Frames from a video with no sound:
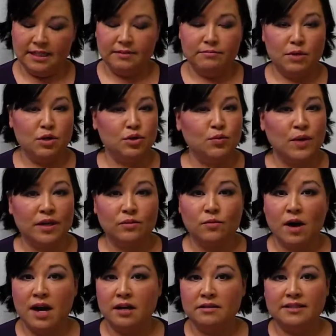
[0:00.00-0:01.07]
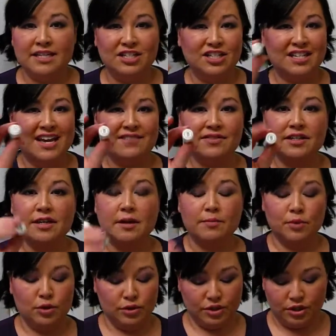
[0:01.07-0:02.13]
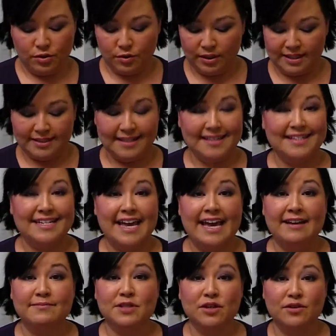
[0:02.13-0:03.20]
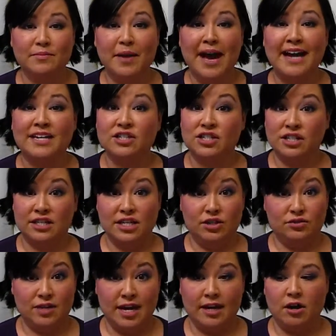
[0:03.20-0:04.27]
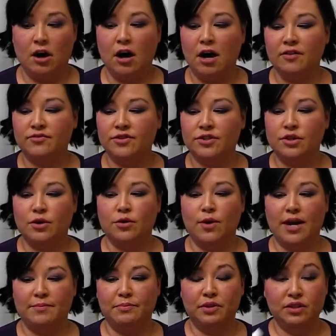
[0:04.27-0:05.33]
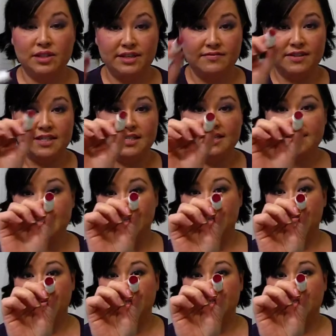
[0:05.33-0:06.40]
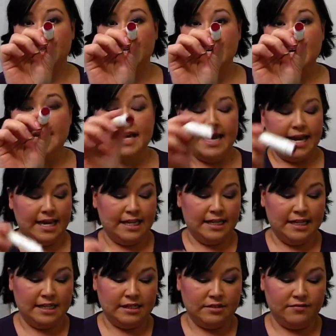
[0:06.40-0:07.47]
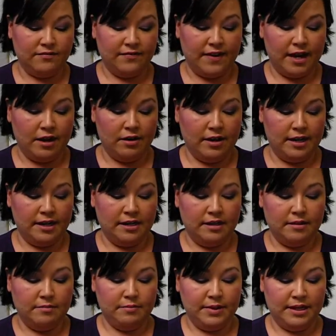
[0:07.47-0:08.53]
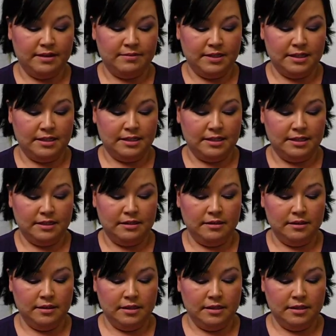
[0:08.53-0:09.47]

most Wet n Wilds, they just have the numbers. You only see the names on the packaging that you take off. So I believe this is cinnamon, and it is very pigmented.